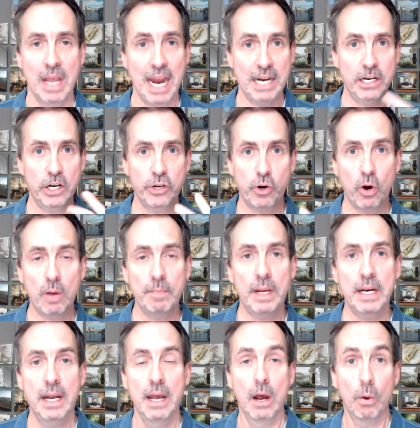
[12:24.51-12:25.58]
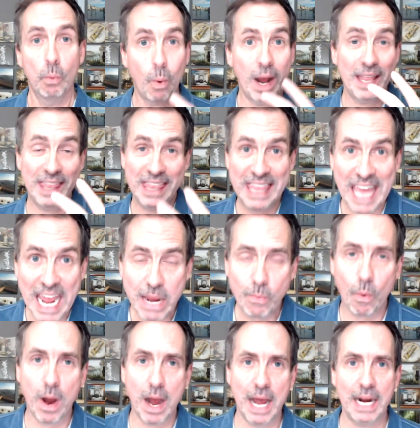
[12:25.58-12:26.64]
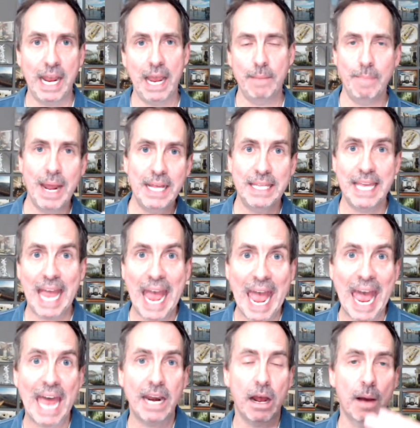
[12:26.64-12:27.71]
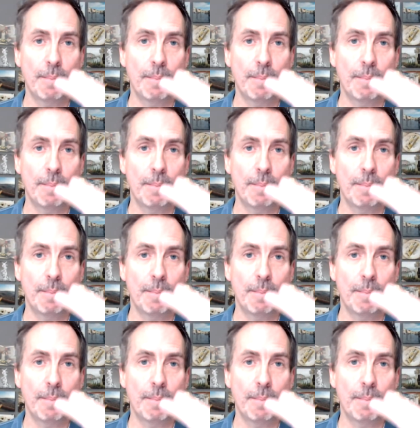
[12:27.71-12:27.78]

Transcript: and determine what they want and make the ad